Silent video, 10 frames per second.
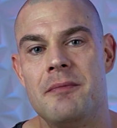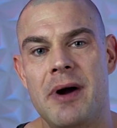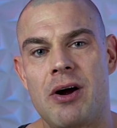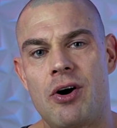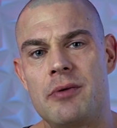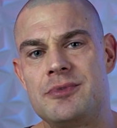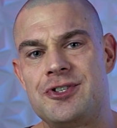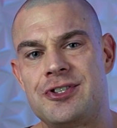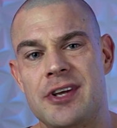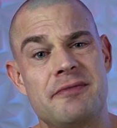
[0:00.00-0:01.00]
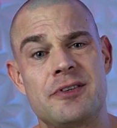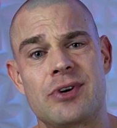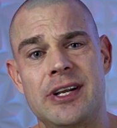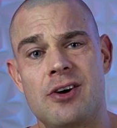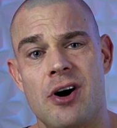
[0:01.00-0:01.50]
My arms haven't
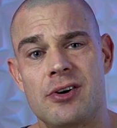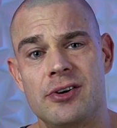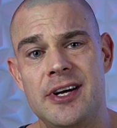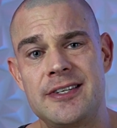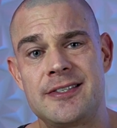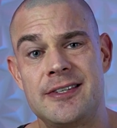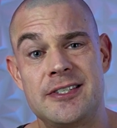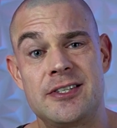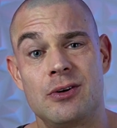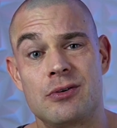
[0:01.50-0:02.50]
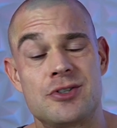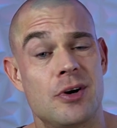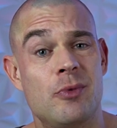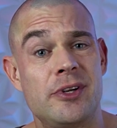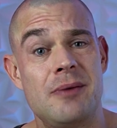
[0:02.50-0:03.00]
really caught on yet. They still look
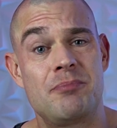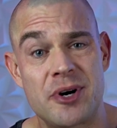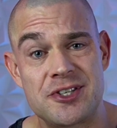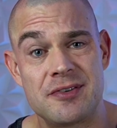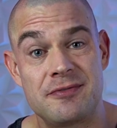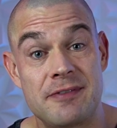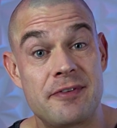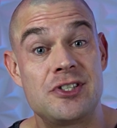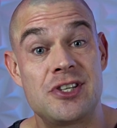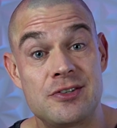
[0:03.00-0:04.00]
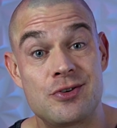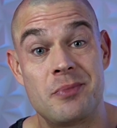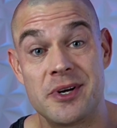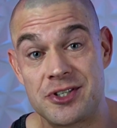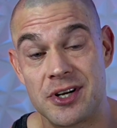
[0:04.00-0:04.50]
somewhat impressive if I say so
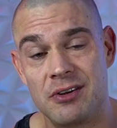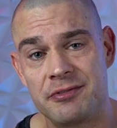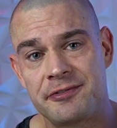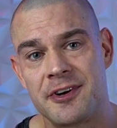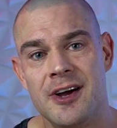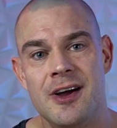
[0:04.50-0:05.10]
myself.